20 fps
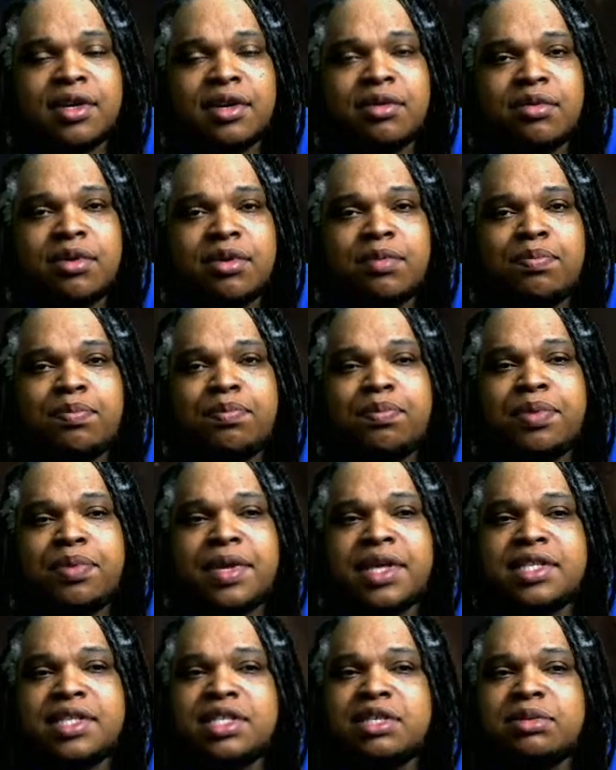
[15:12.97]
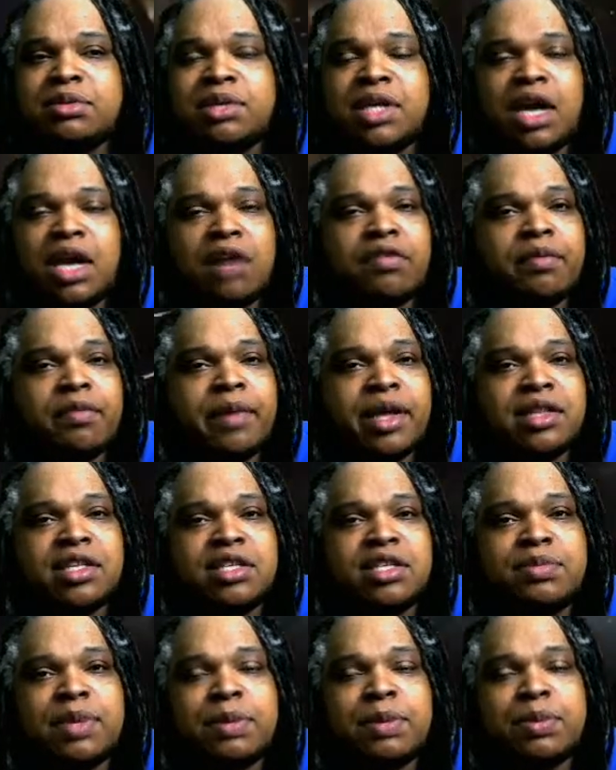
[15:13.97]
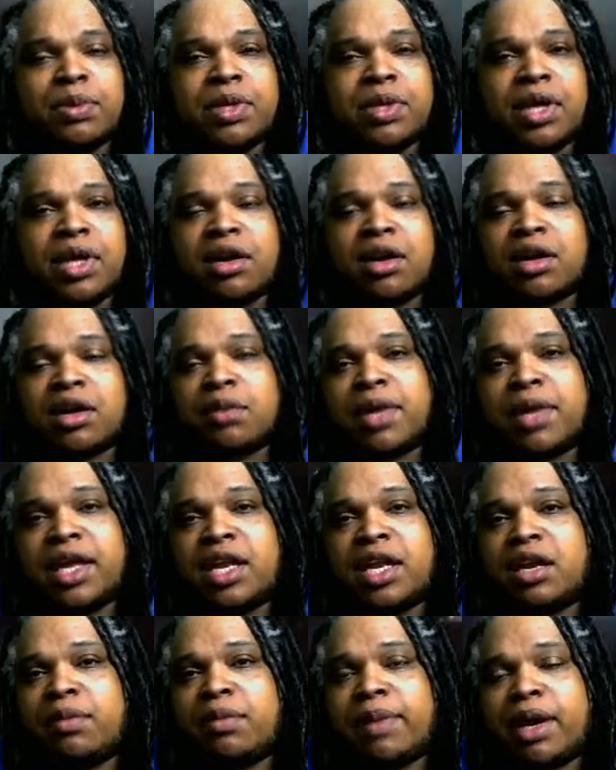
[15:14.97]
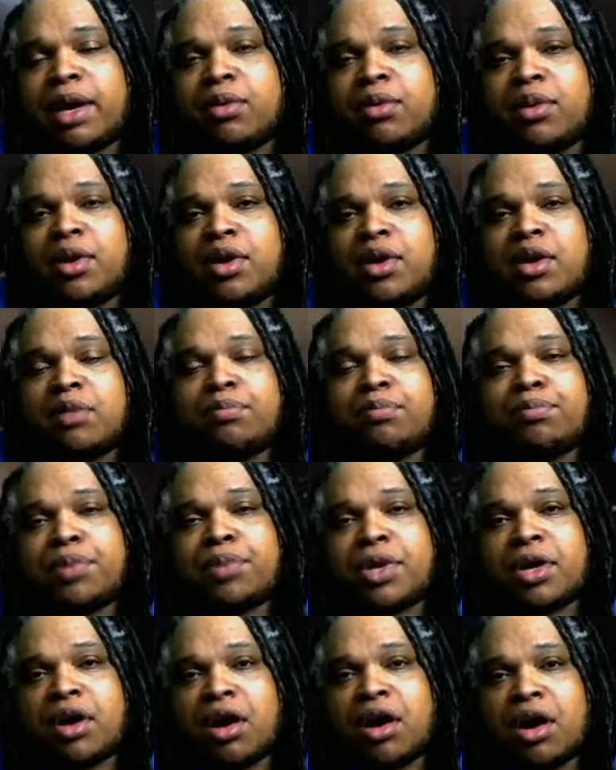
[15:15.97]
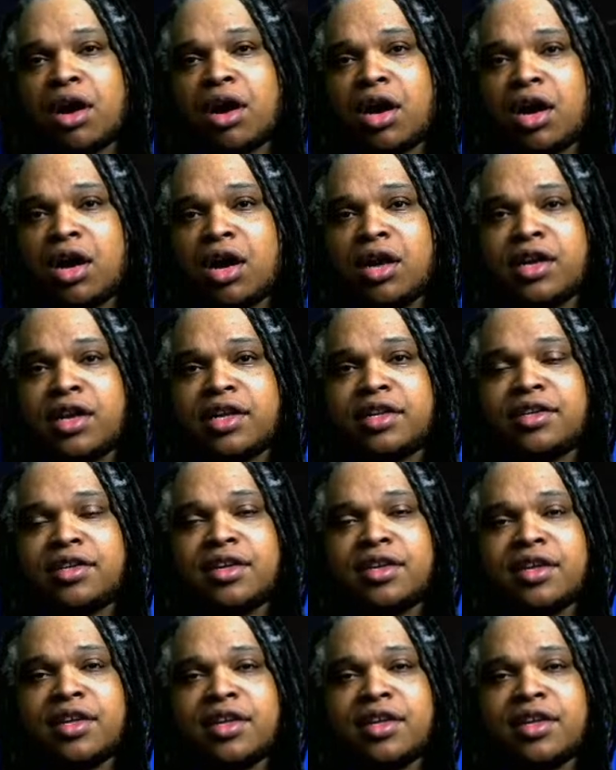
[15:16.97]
what pisses me off about these people that are complaining about Picard and